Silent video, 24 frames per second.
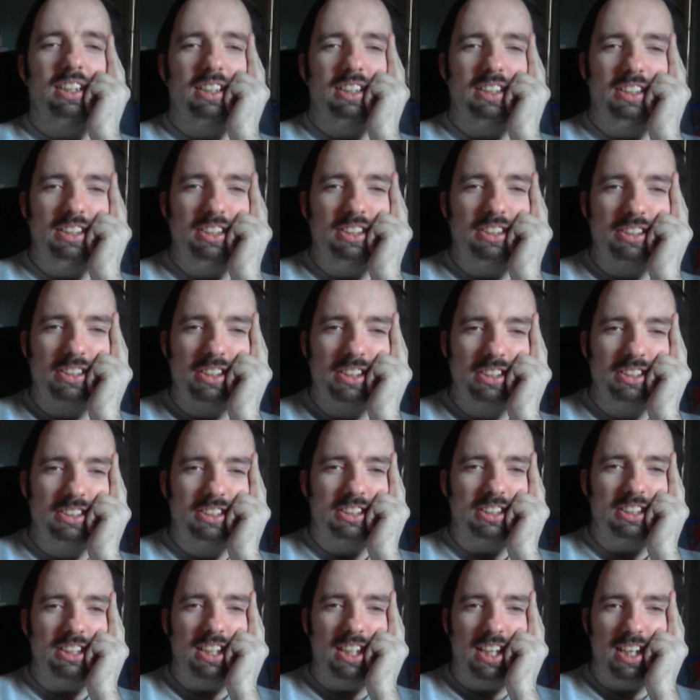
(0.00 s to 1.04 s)
You can
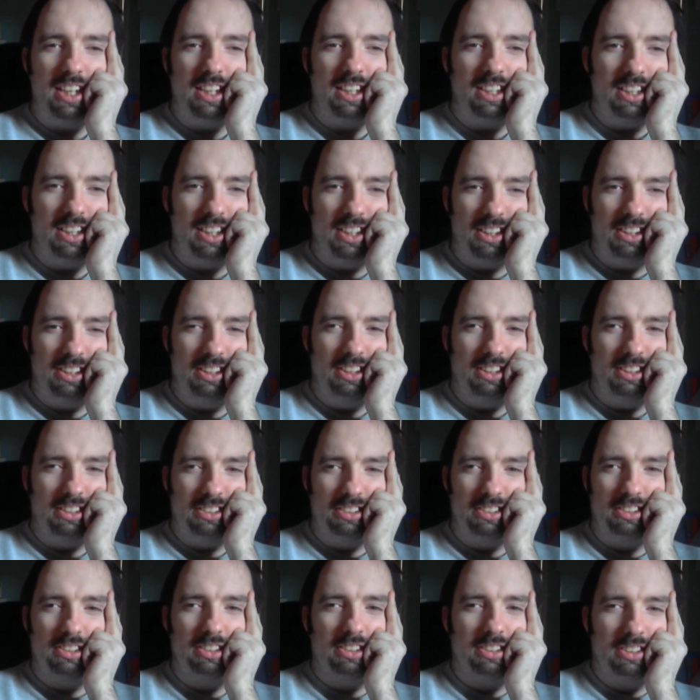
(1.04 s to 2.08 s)
see.
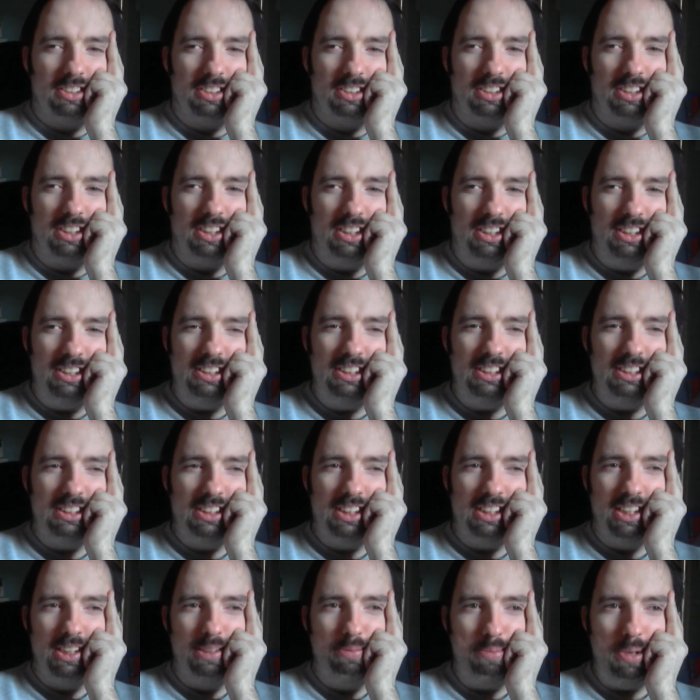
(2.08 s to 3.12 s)
Oh, this is
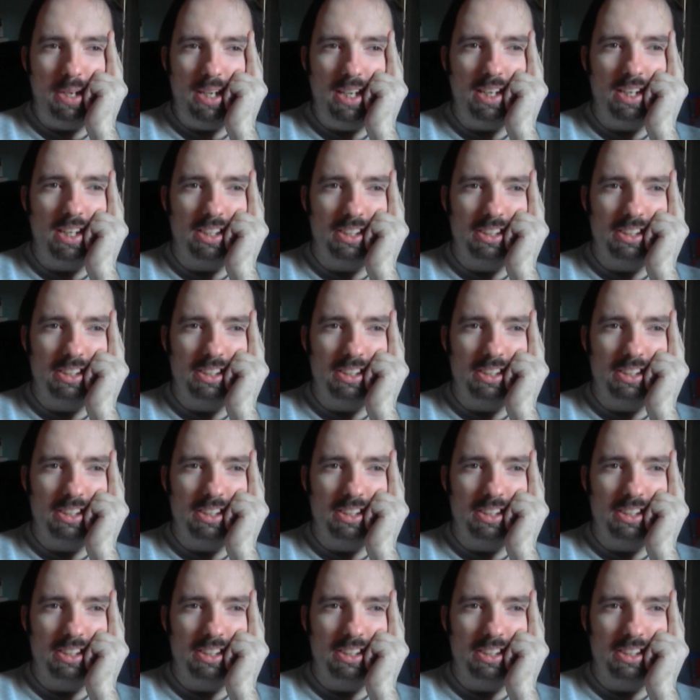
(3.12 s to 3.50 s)
going to be.